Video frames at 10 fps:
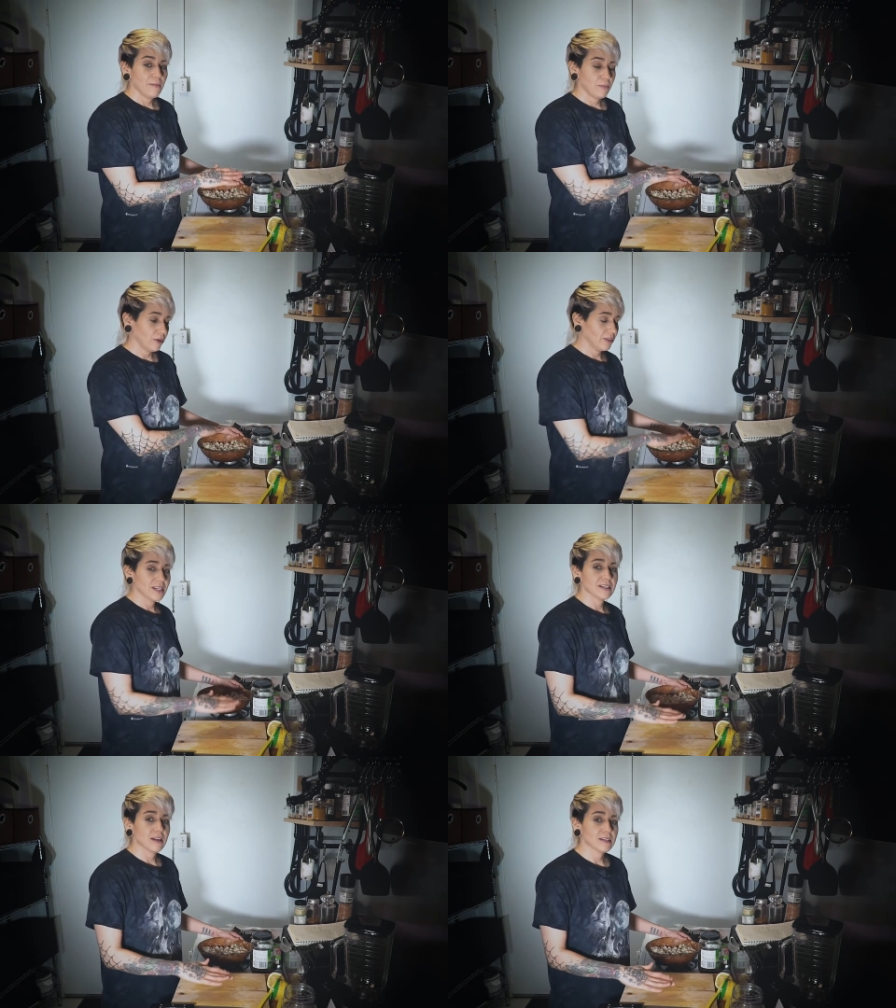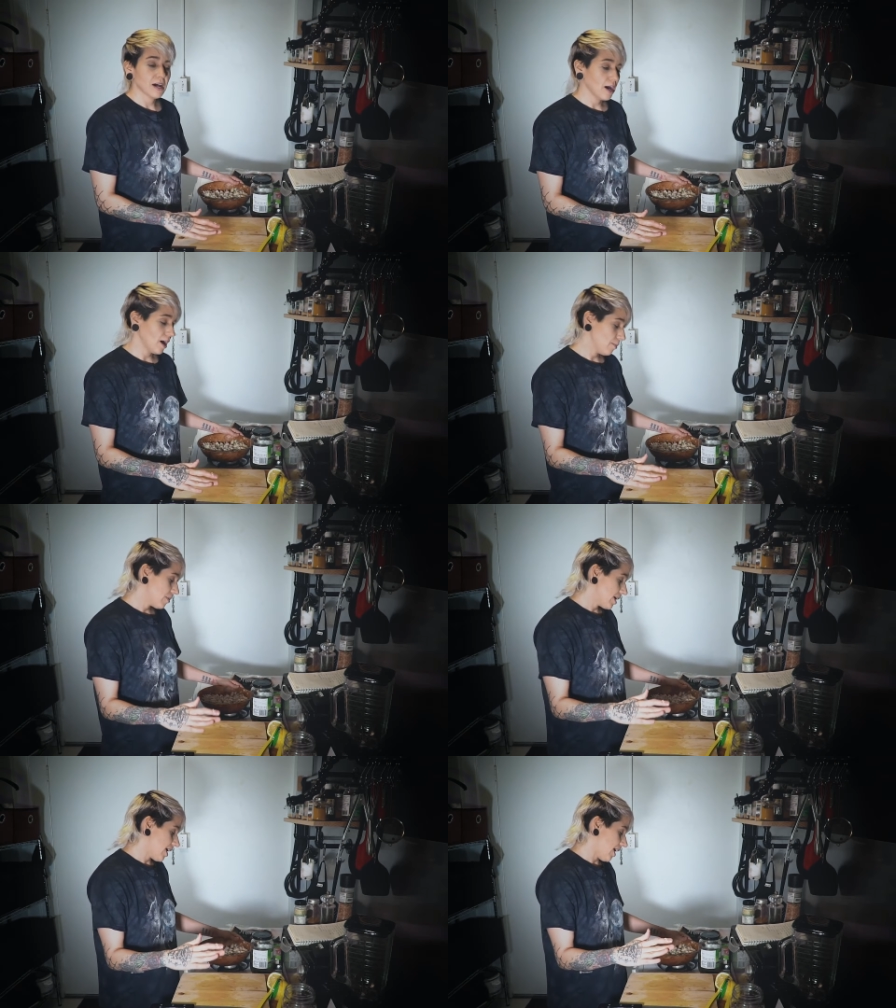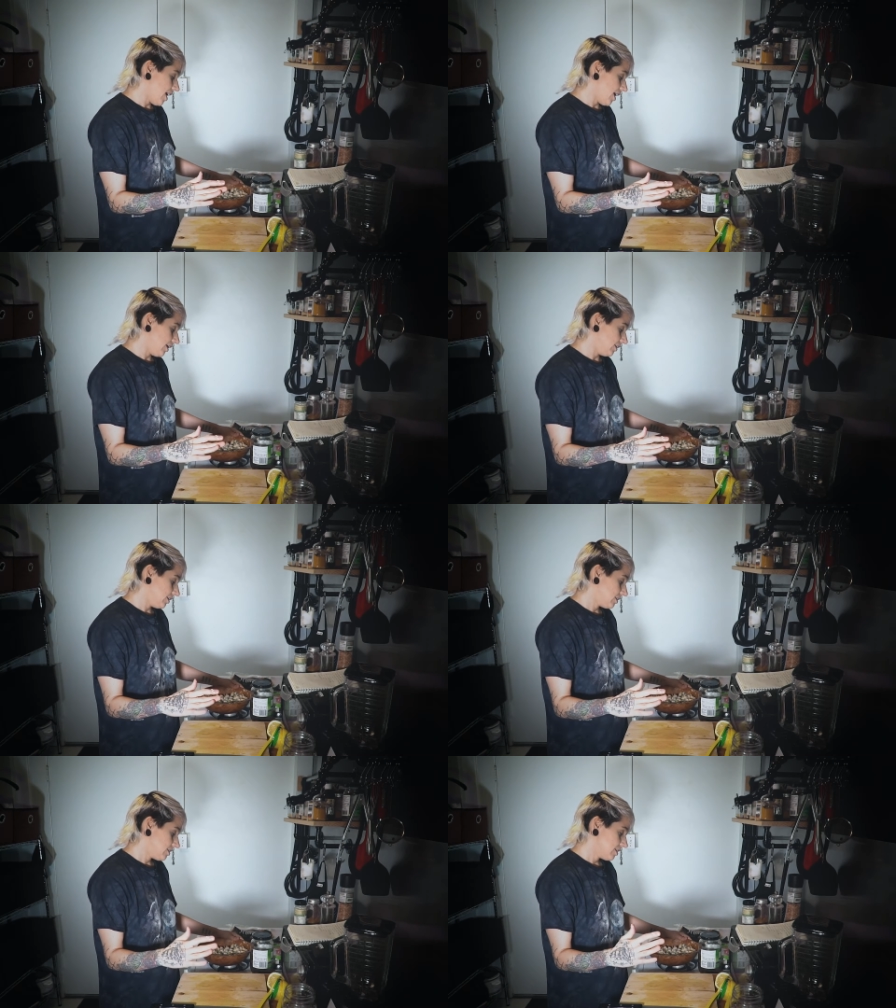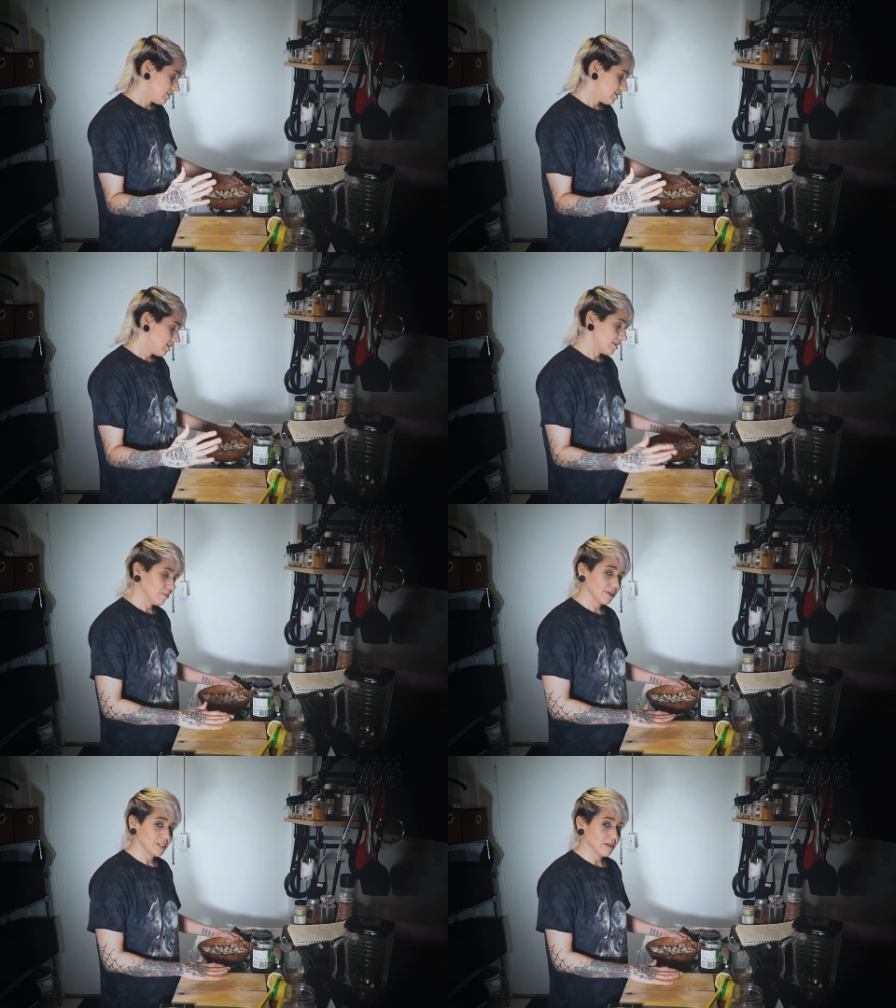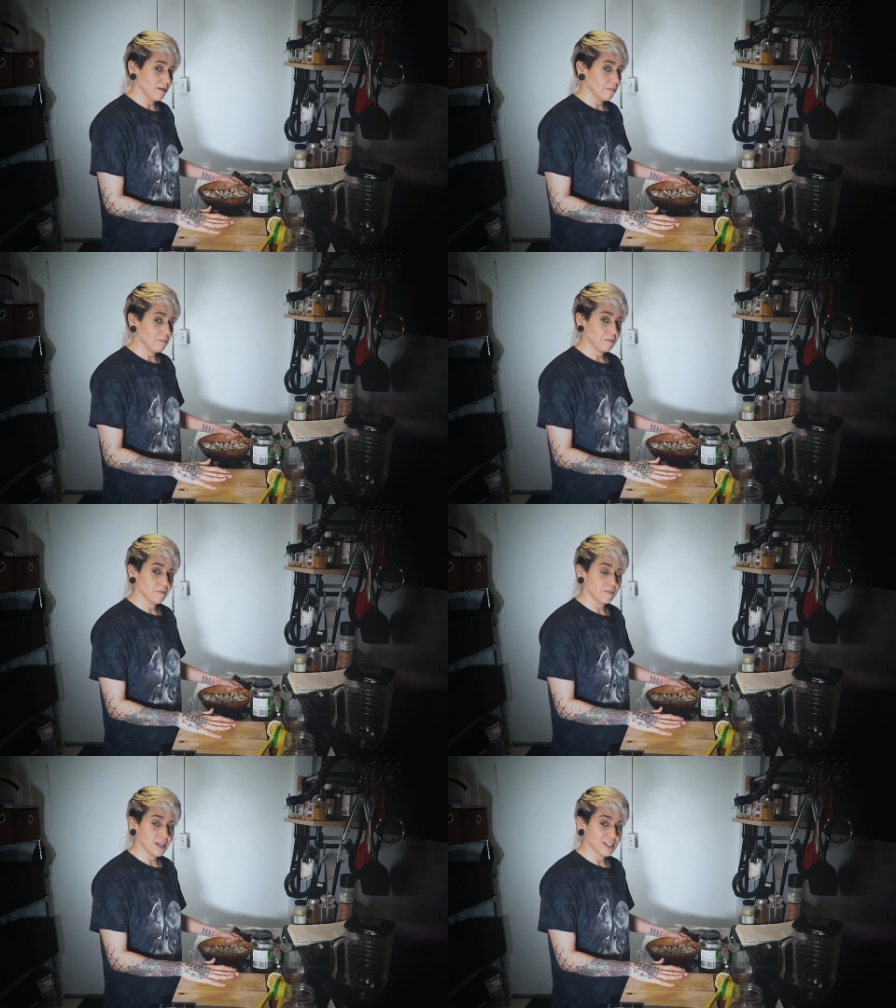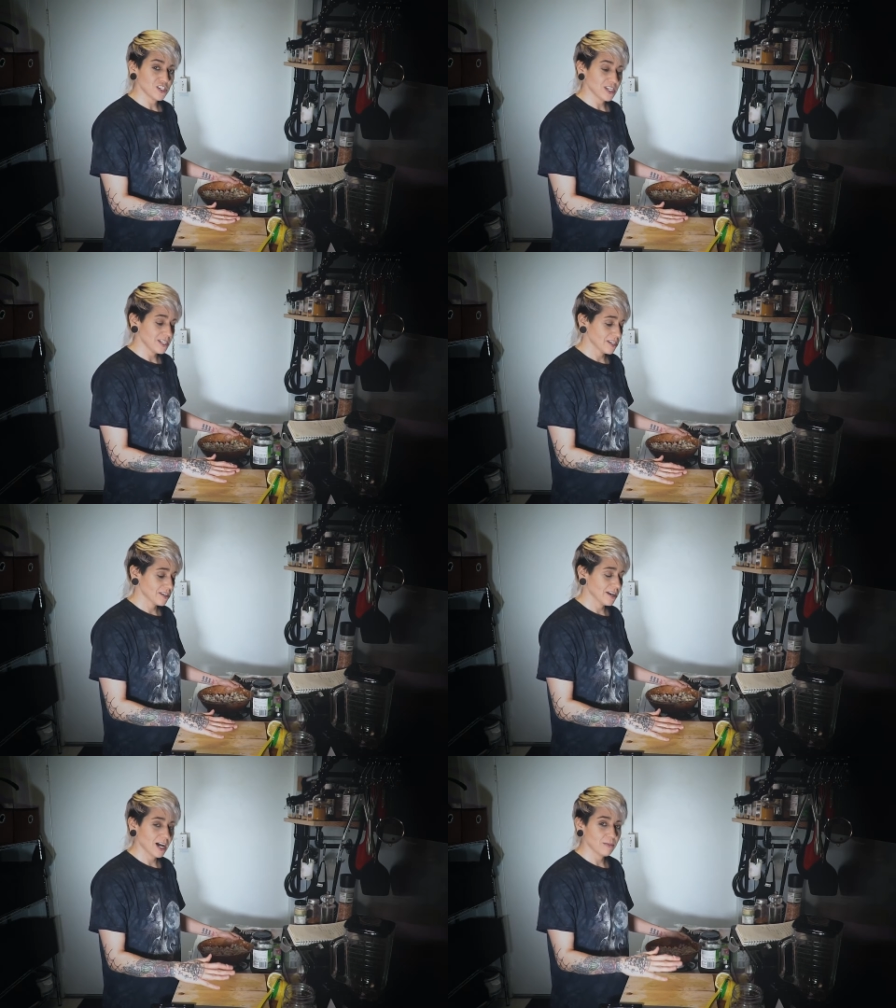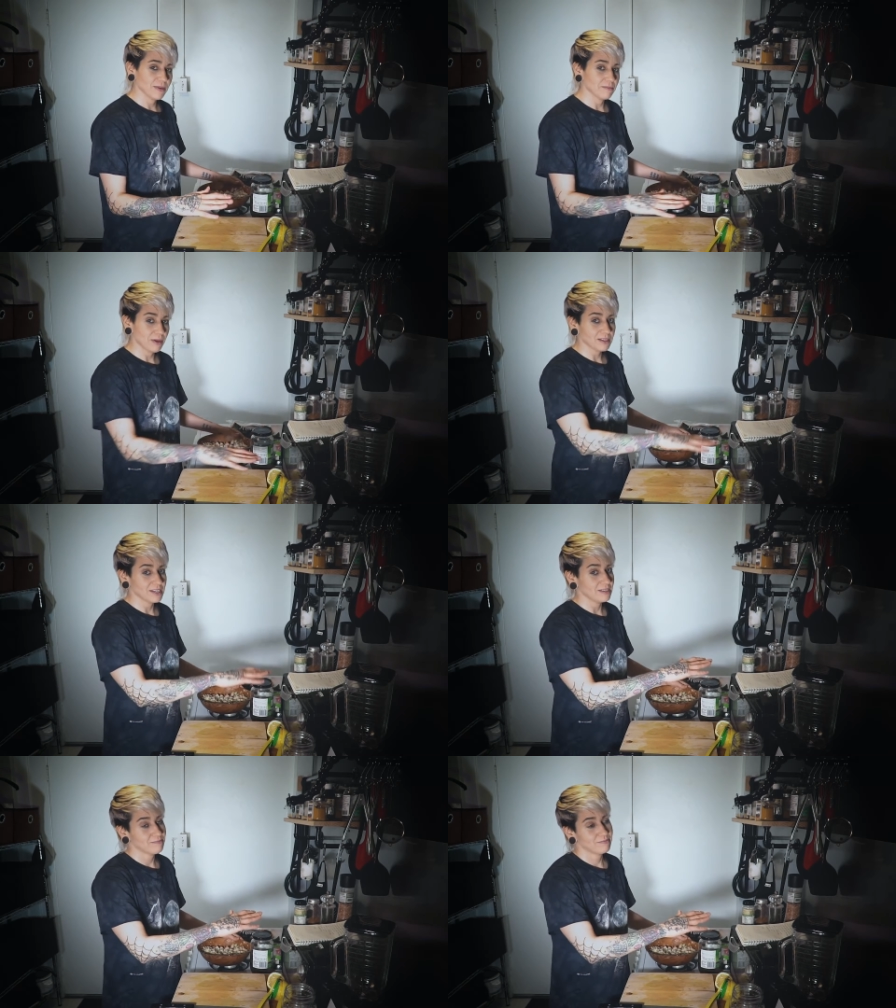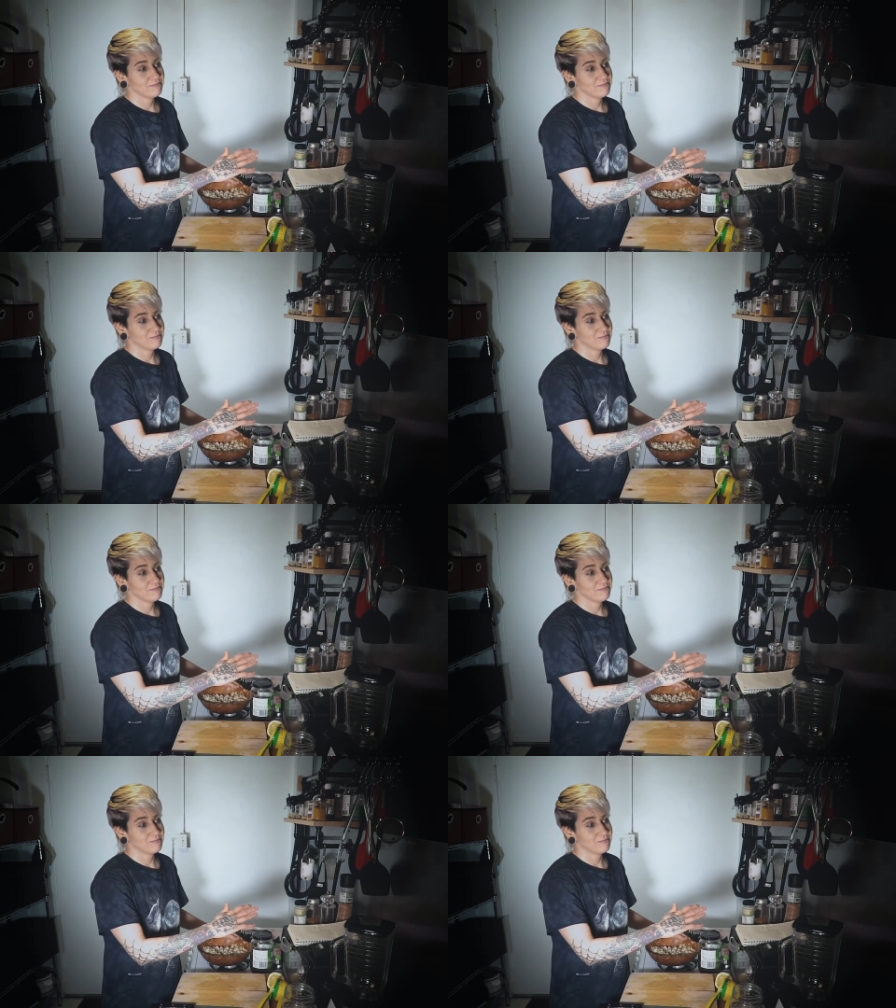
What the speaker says: put this on top, and then put some vegan cheese on top and melt it.